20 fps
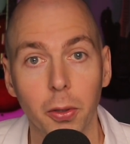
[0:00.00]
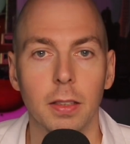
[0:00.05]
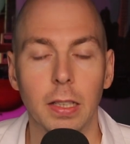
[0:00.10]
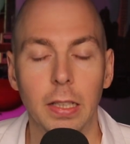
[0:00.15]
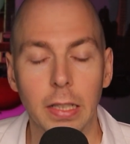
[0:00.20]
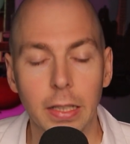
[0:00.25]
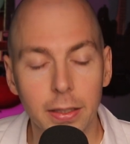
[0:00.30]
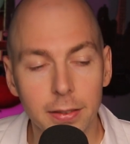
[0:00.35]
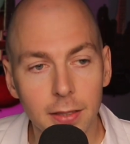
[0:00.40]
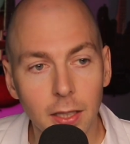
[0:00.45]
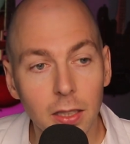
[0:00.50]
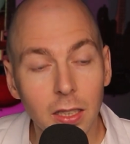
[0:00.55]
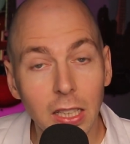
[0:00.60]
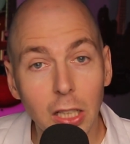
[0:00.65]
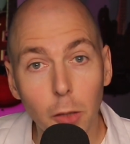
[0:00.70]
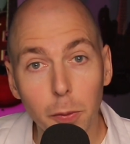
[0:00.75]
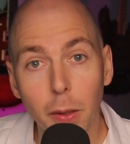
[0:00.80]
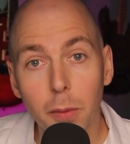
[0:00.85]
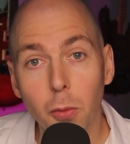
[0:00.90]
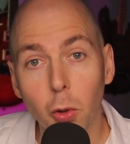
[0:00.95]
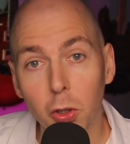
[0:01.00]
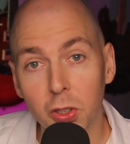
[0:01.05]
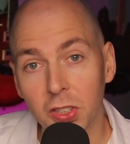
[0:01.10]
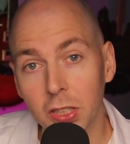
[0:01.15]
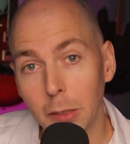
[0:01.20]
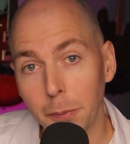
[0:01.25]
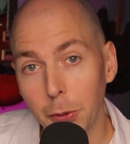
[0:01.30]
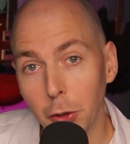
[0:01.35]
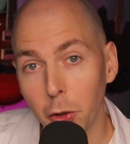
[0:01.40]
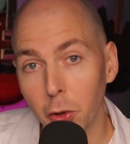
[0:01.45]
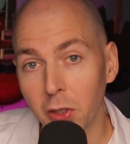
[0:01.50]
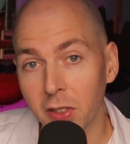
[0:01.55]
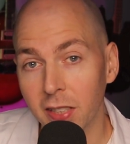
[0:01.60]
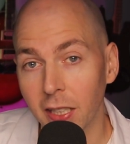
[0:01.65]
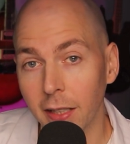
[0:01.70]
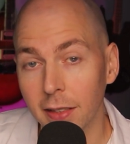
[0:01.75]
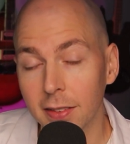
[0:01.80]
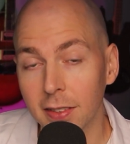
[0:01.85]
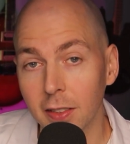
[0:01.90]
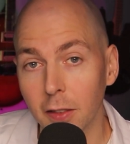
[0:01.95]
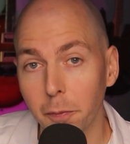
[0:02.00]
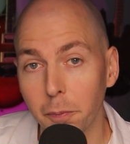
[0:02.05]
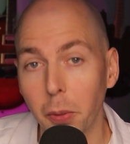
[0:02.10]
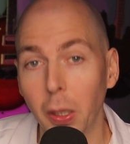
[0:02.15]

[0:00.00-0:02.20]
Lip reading: It is a little bit more CPU intensive,